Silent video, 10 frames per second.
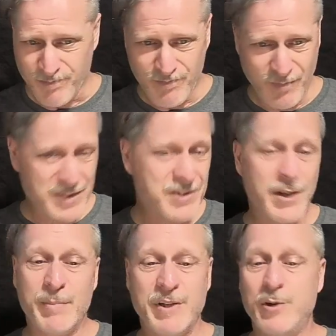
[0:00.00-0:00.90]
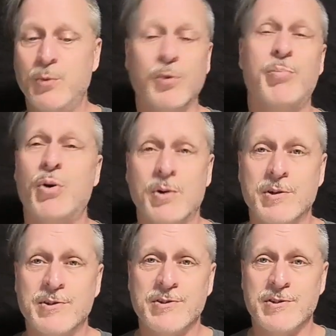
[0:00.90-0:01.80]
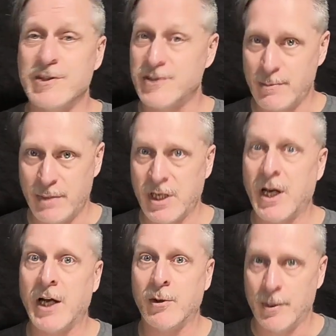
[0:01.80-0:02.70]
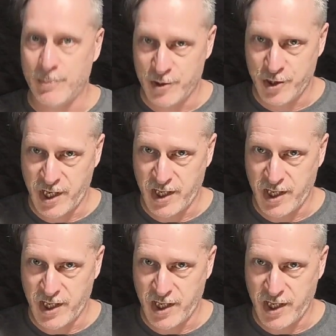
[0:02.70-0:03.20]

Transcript: Somebody who reports to somebody higher up the chain